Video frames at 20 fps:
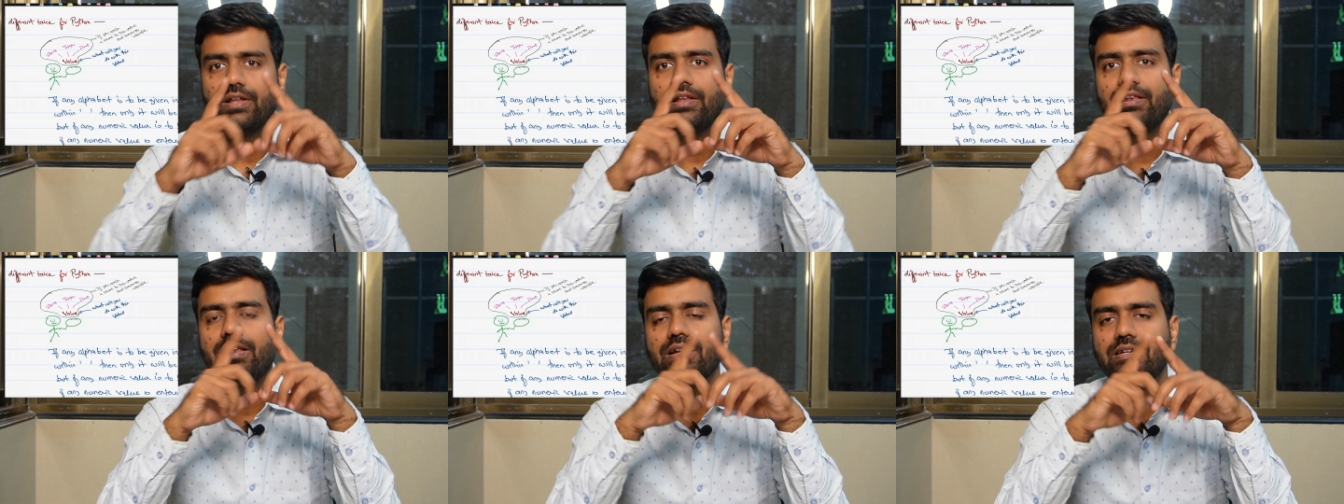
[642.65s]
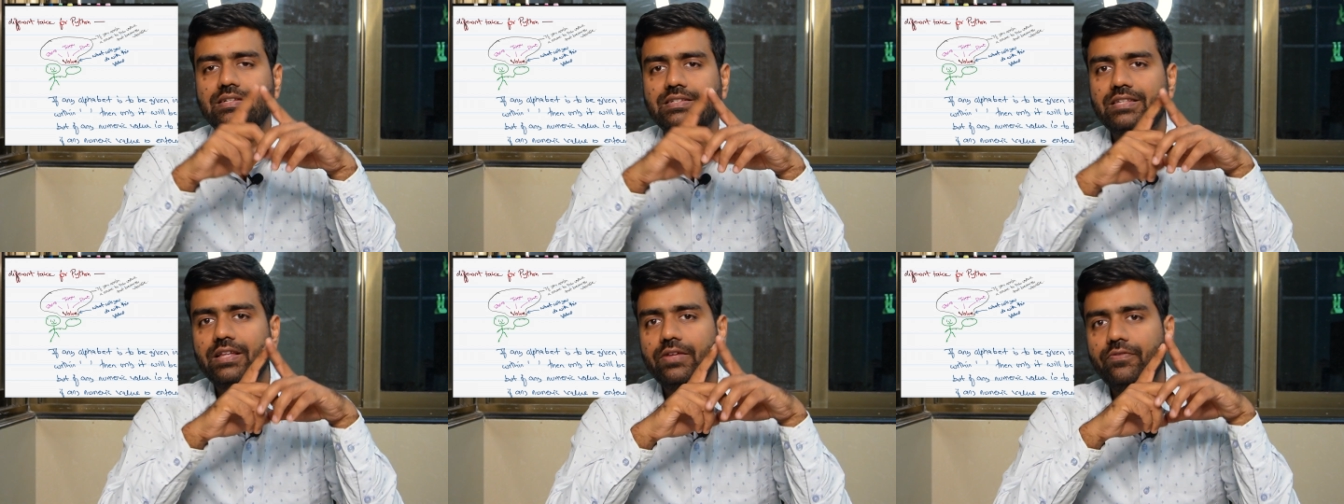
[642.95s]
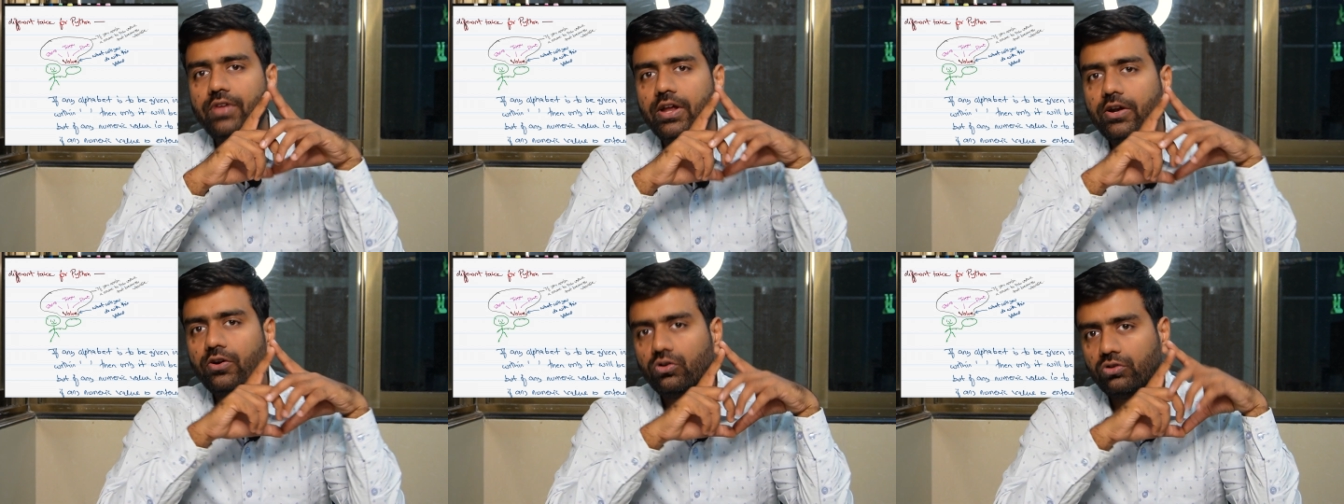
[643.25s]
Let's say
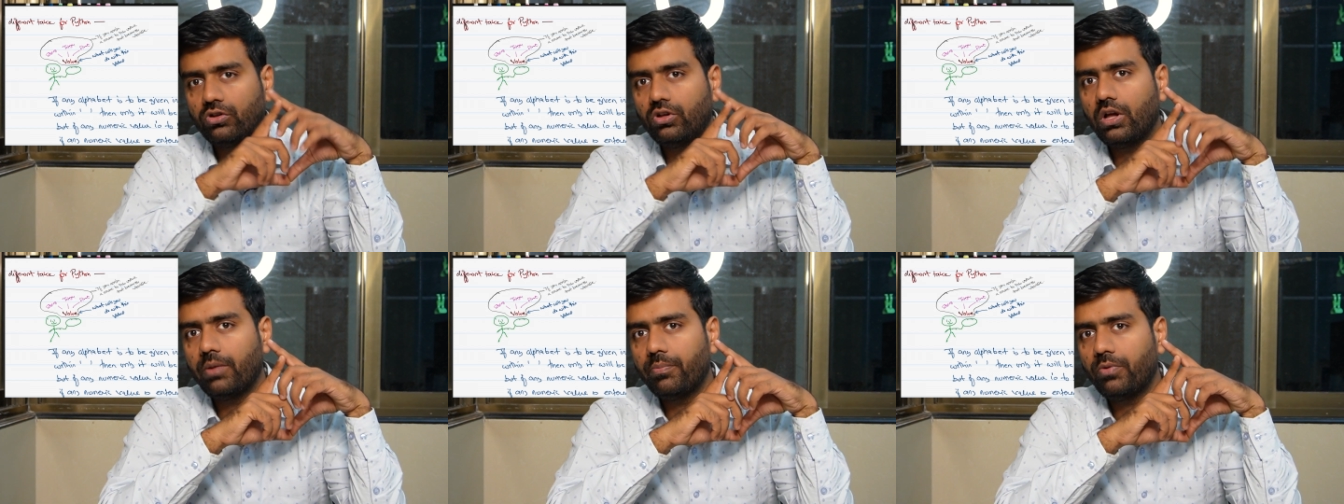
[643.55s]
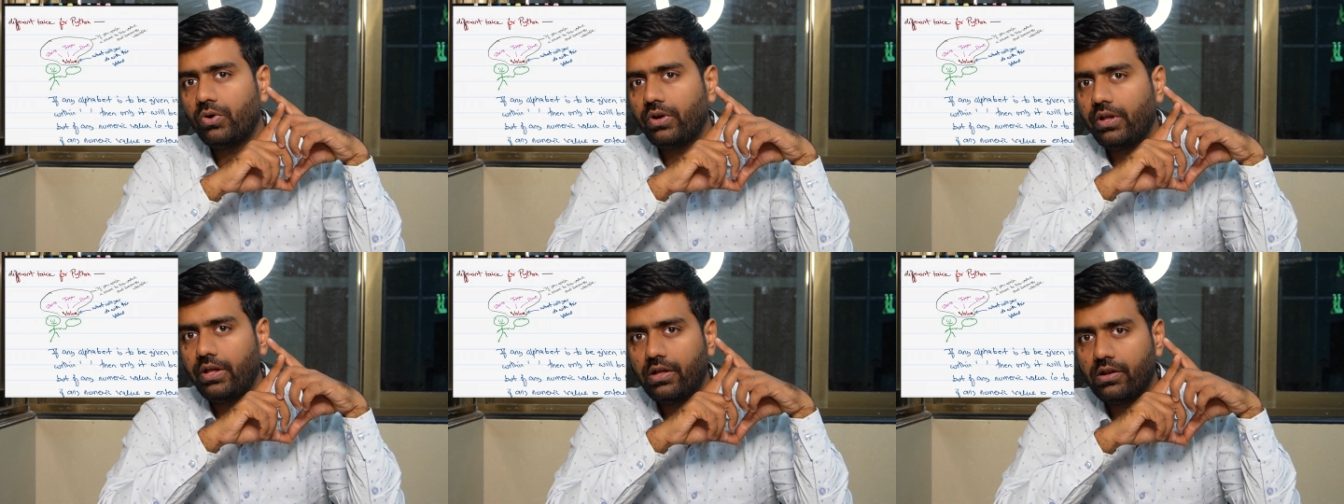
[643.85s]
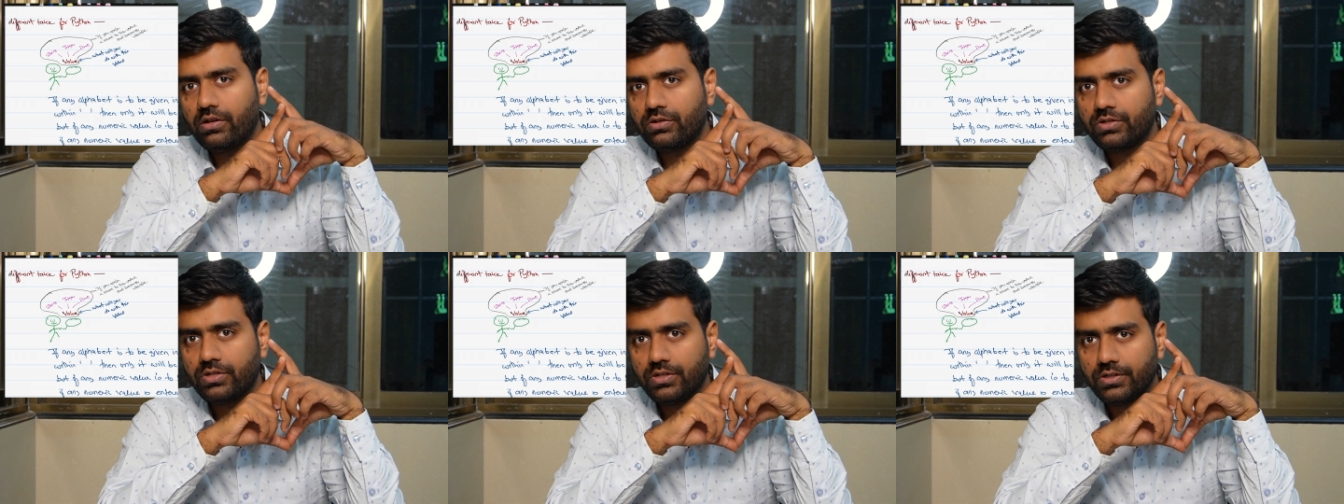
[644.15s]
we are talking about
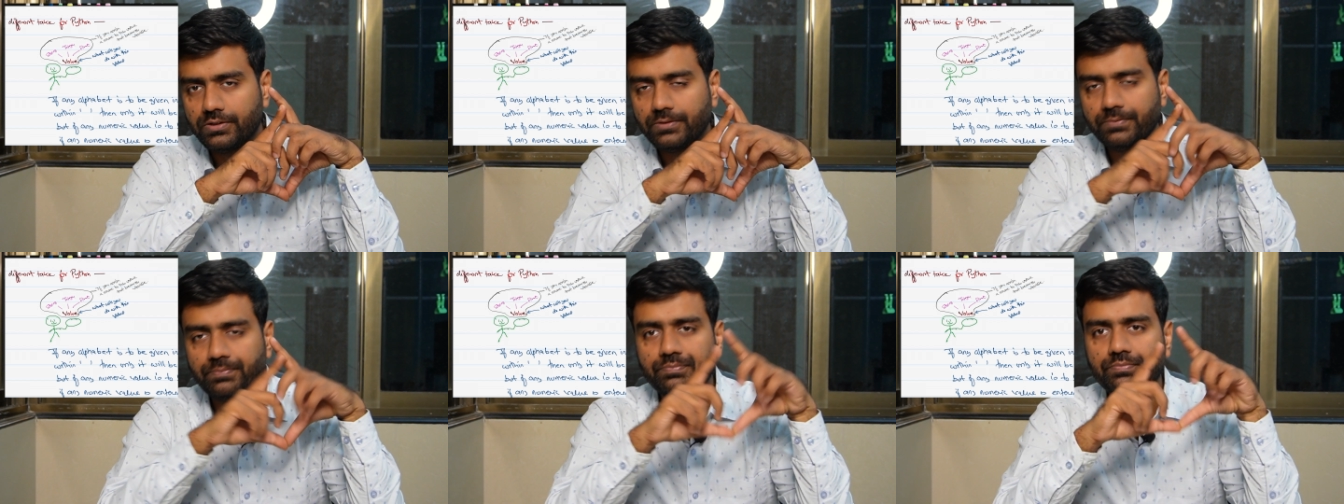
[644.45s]
English here.